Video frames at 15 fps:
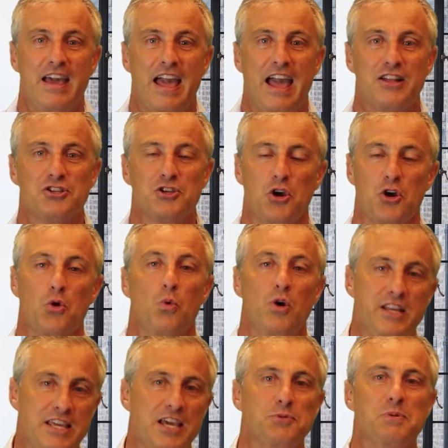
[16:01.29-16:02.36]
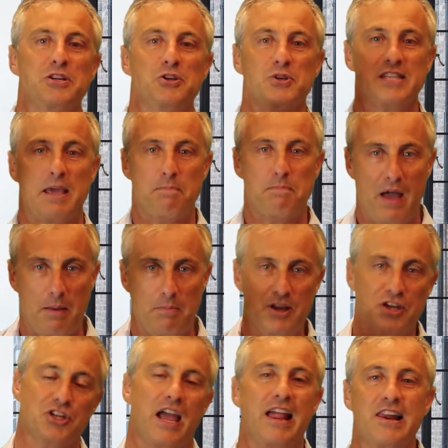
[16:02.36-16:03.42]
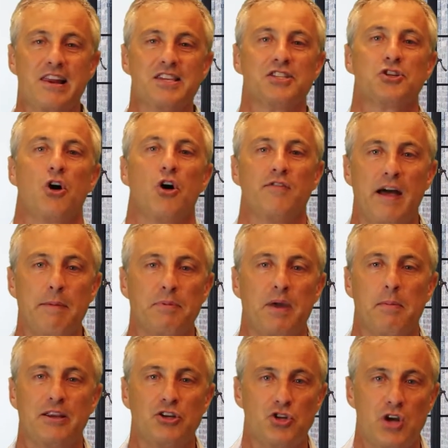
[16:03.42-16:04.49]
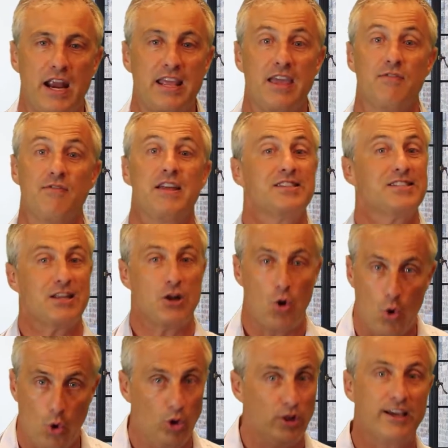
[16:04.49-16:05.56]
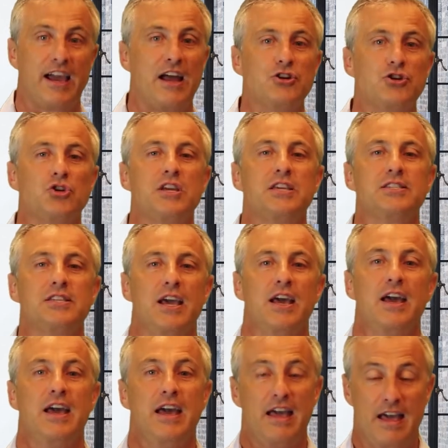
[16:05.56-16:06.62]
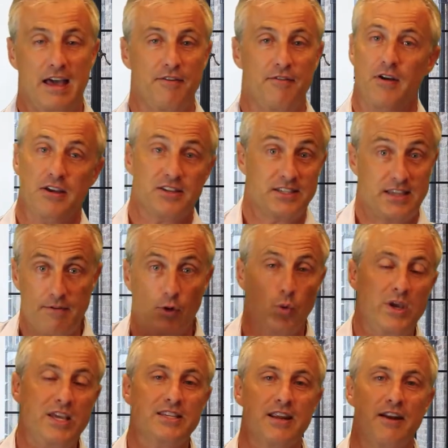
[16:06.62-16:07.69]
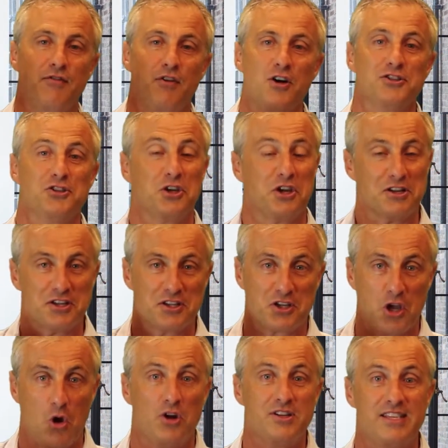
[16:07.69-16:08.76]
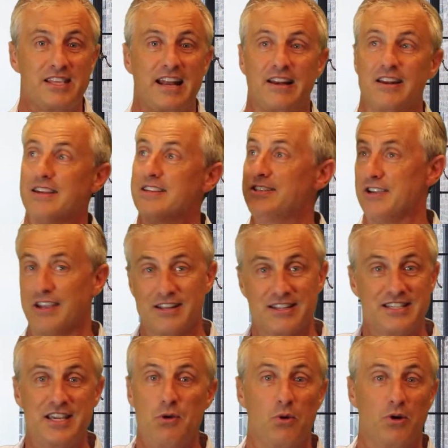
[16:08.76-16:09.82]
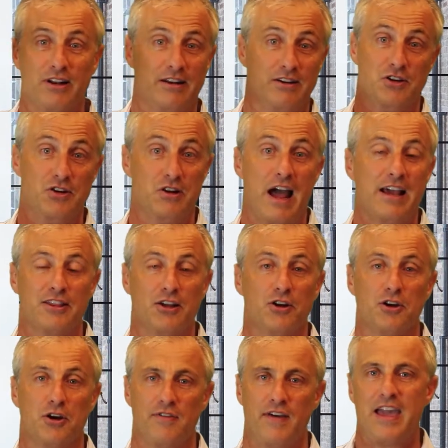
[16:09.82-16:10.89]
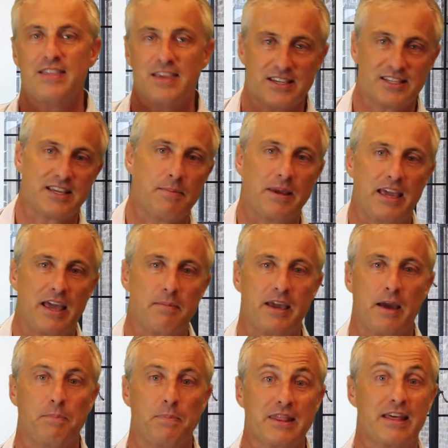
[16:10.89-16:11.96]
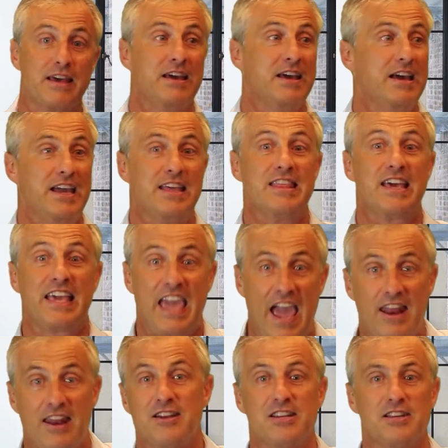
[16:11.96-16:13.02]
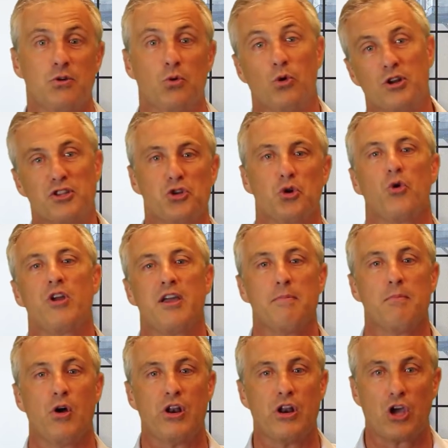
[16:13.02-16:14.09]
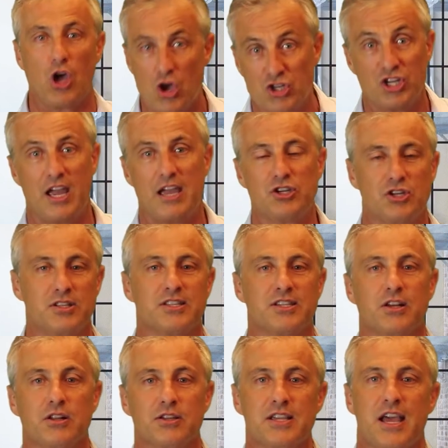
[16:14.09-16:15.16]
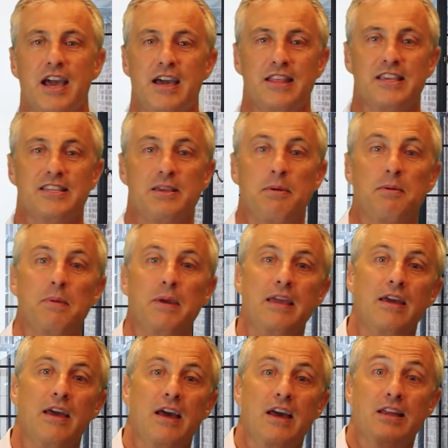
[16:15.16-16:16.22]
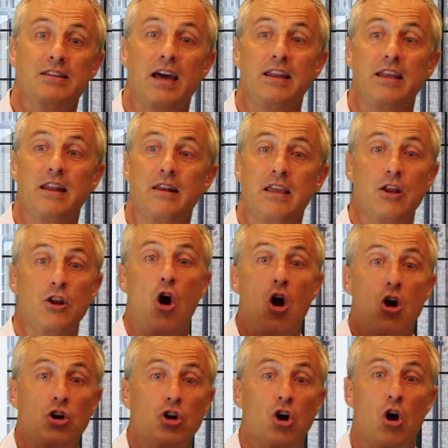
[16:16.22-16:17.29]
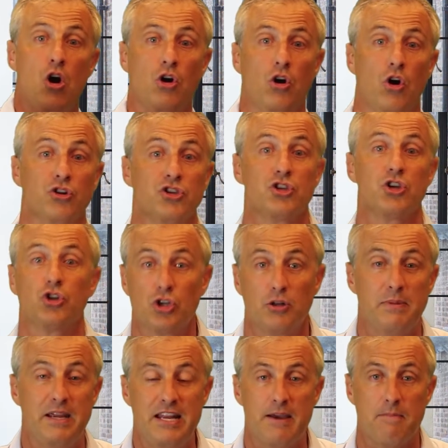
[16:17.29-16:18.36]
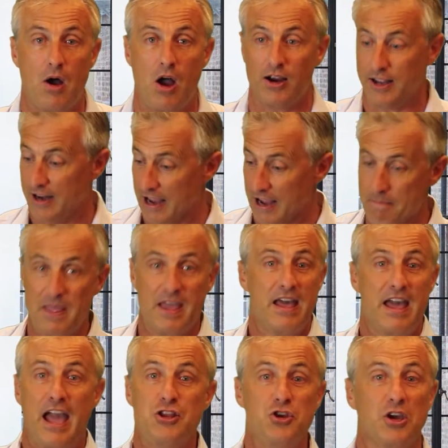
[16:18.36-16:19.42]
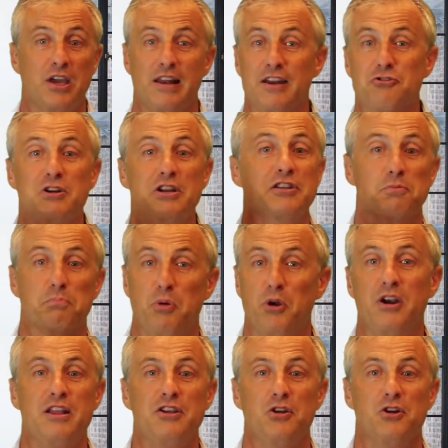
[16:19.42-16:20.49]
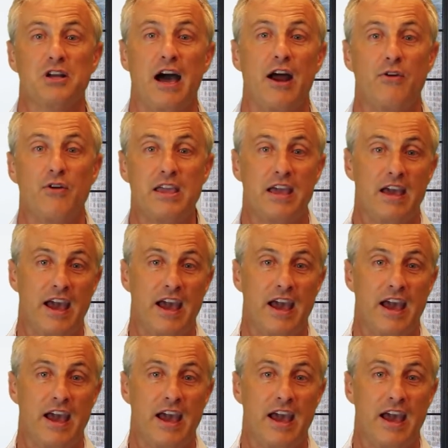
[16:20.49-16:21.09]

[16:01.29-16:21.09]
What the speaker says: And so what eXp do is they publish a list of upcoming training events in all the countries several weeks in advance. You can just go onto that list, you can see what you like the look of. Hey, there's something coming up in the Canada auditorium on negotiation skills. There's something being done in Hong Kong on social media marketing. And you can literally just put it in your diary.